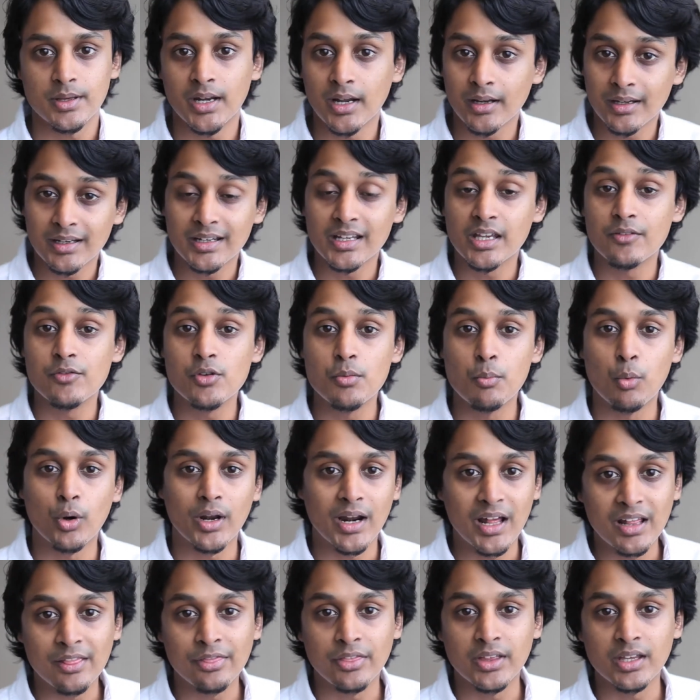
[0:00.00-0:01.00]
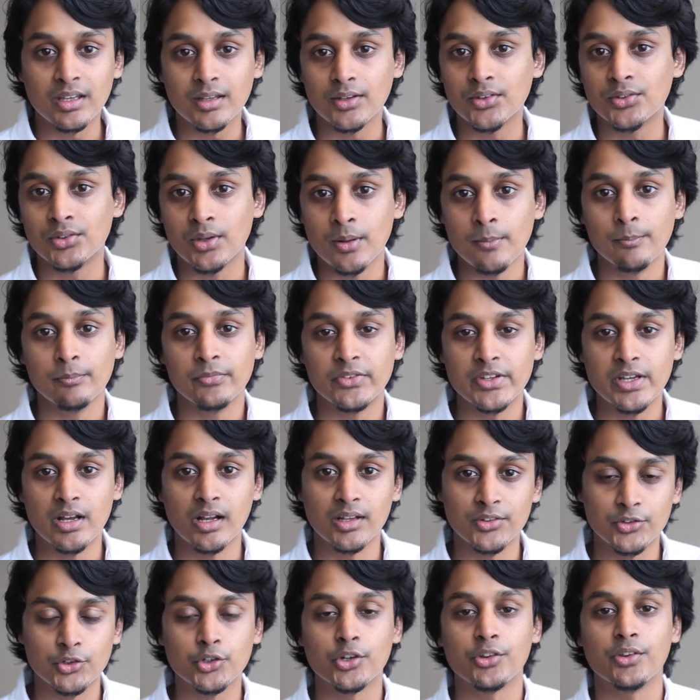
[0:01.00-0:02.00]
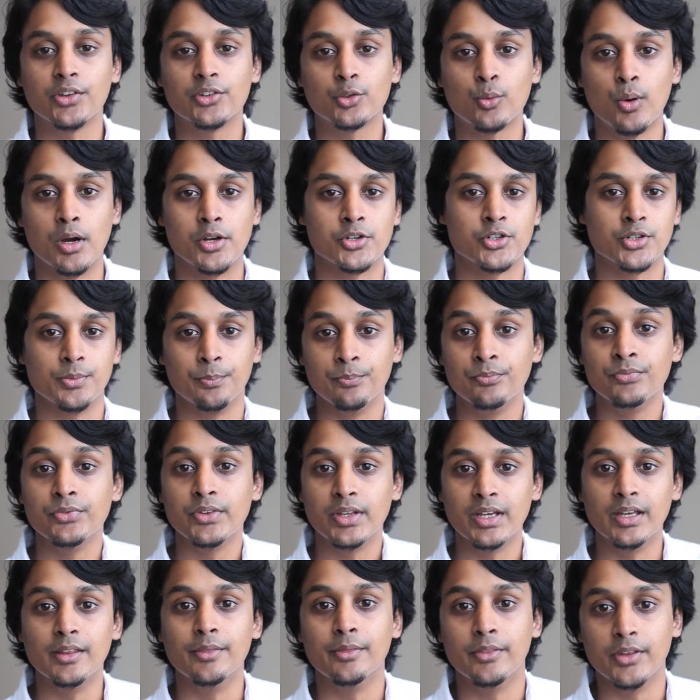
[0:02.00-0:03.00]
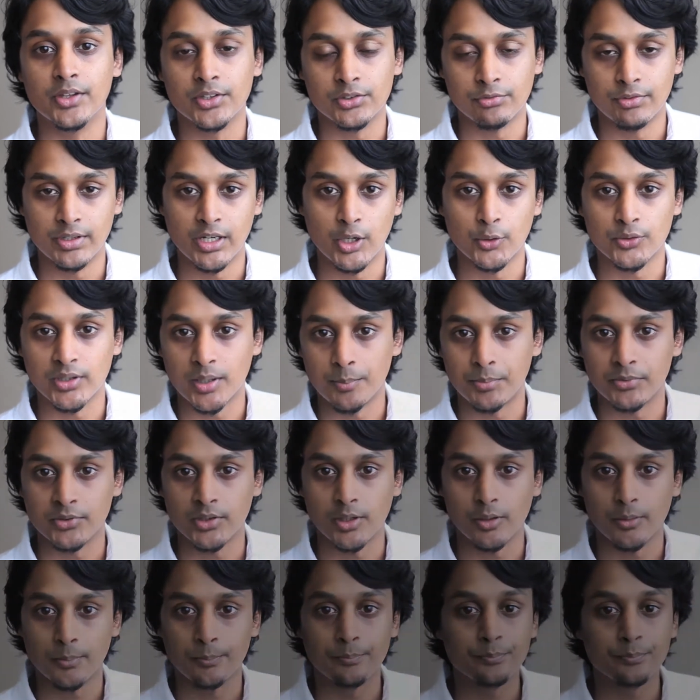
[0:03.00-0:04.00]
I'm going to give you what I think is the answer to this question in this video's episode.